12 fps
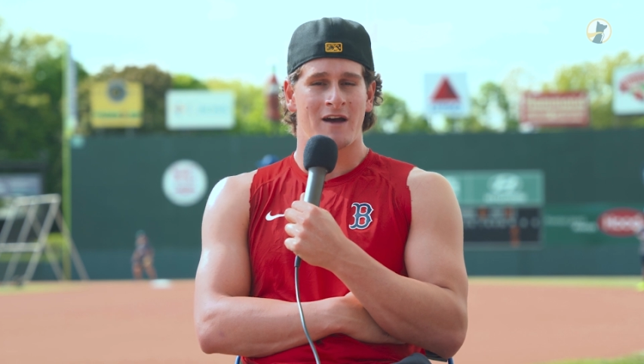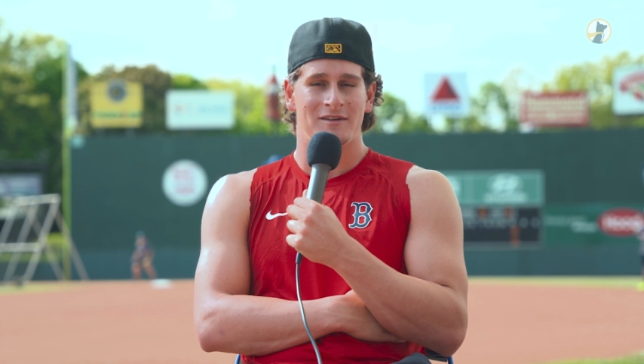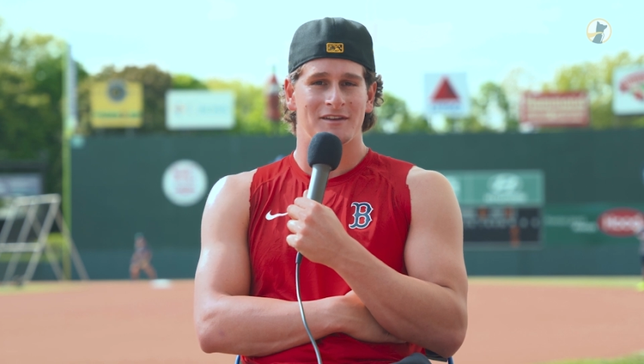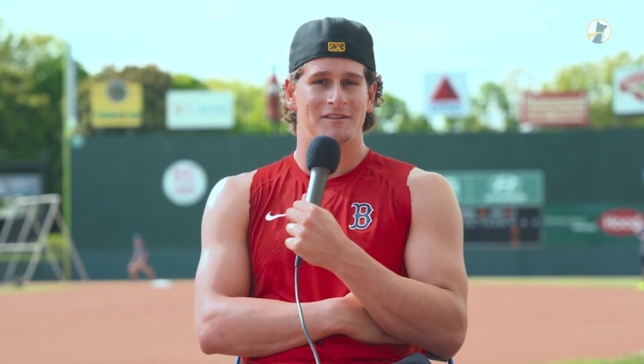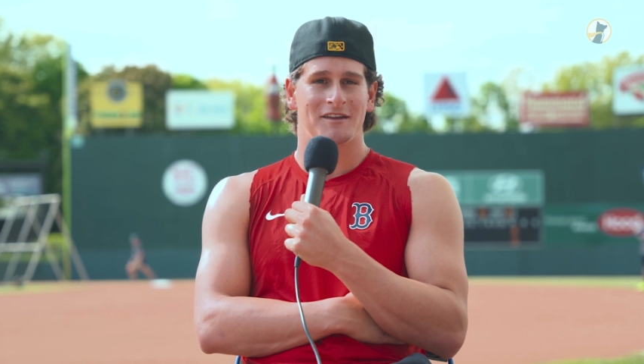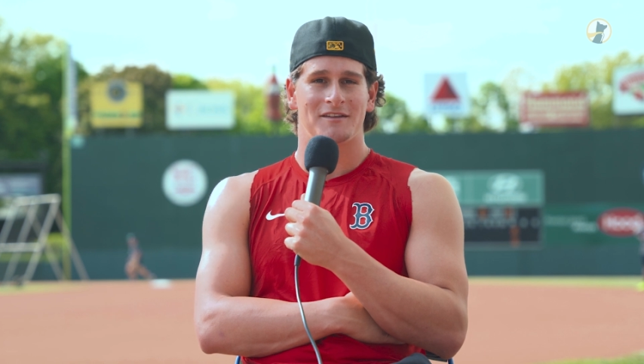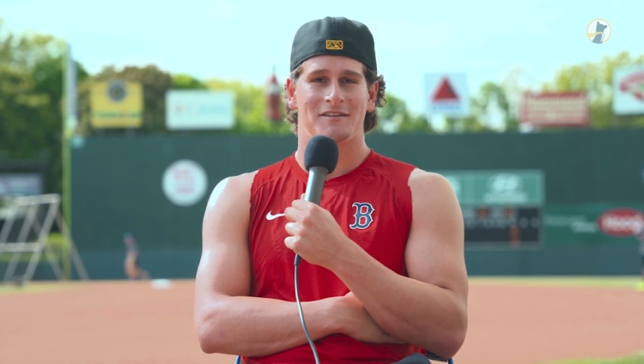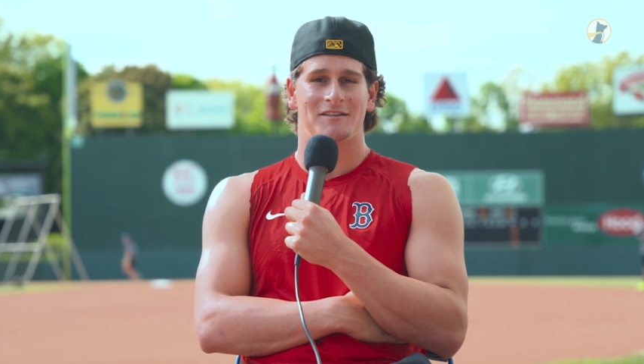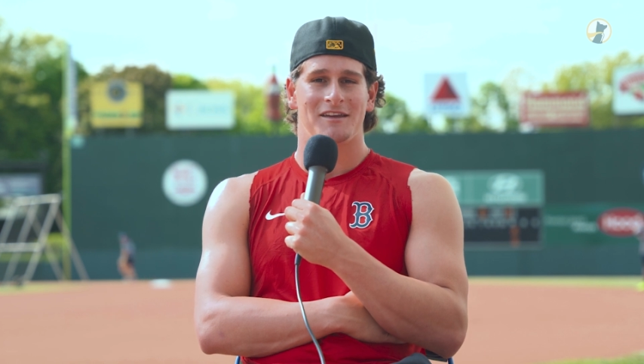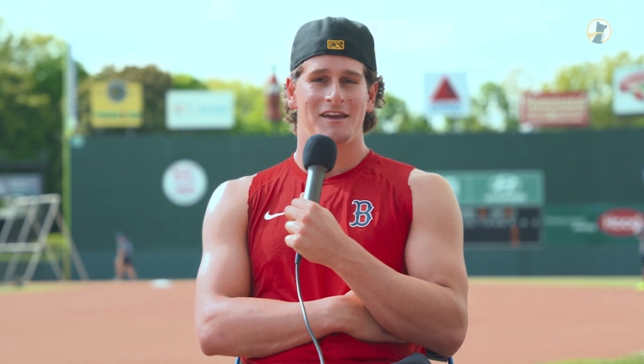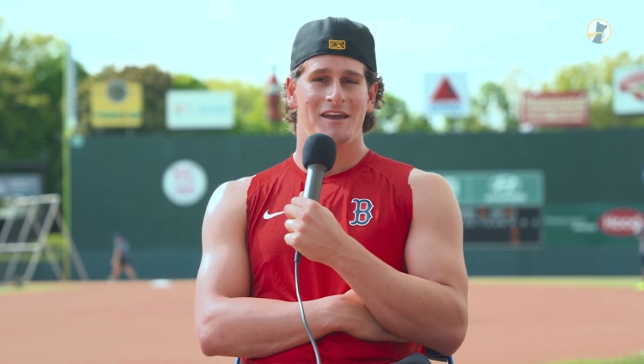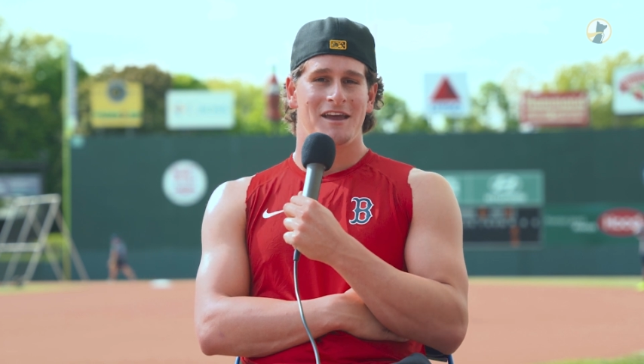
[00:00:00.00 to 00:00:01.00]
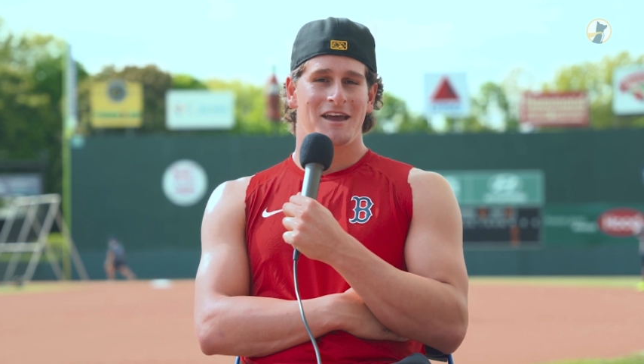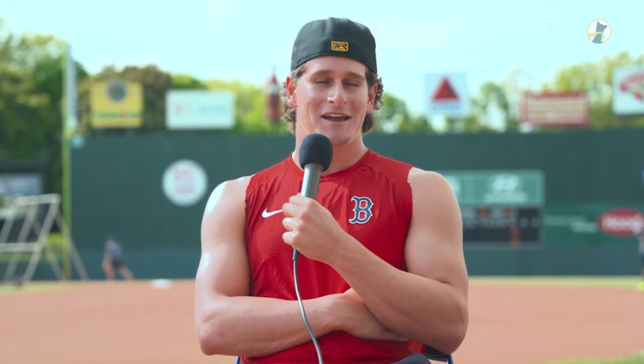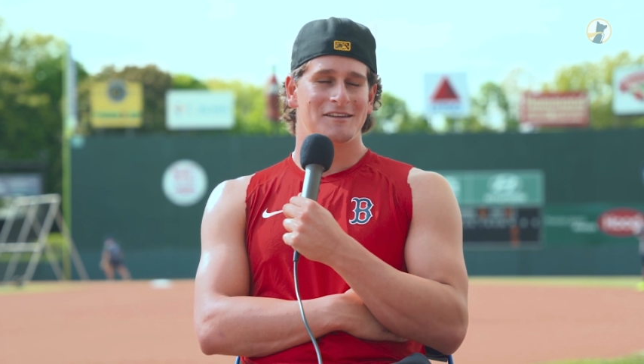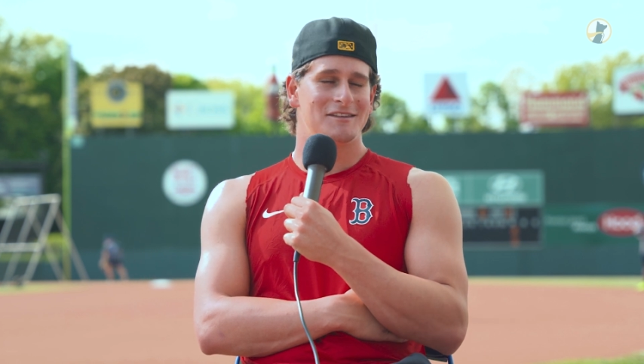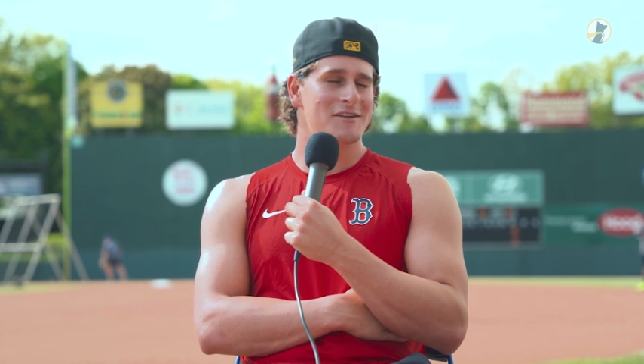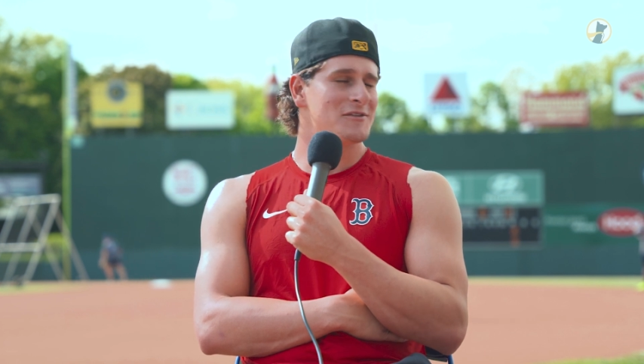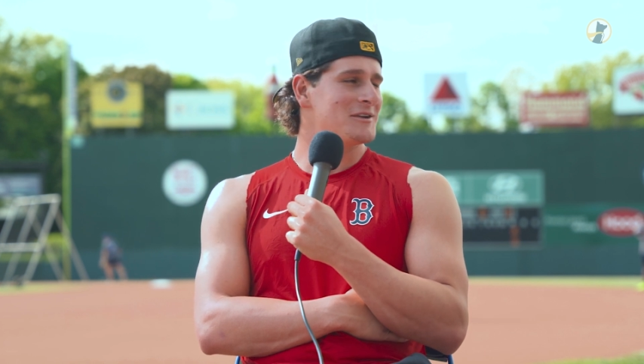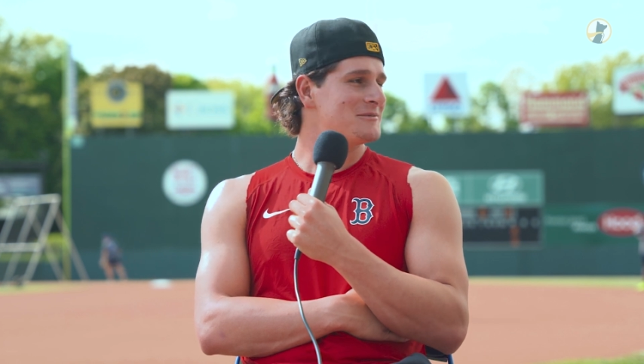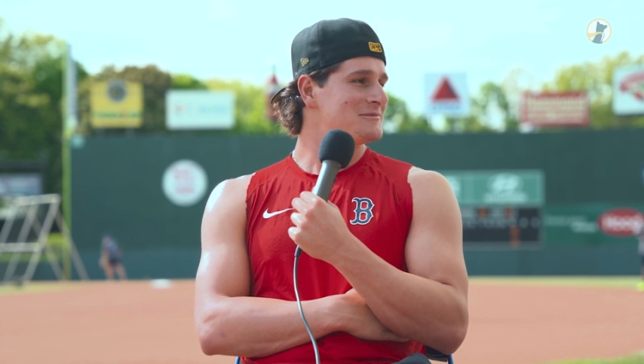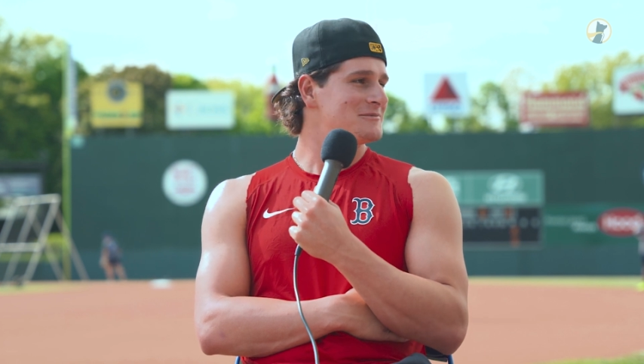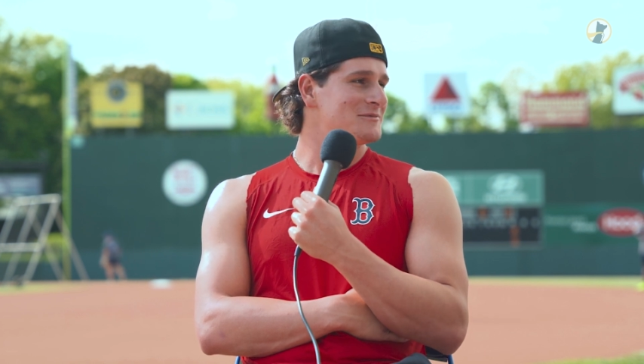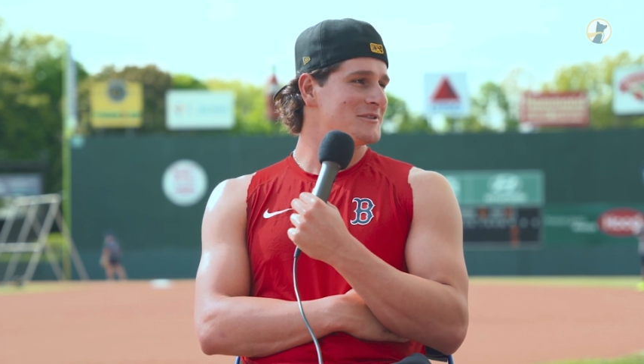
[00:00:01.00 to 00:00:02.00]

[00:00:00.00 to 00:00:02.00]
Obviously it's different.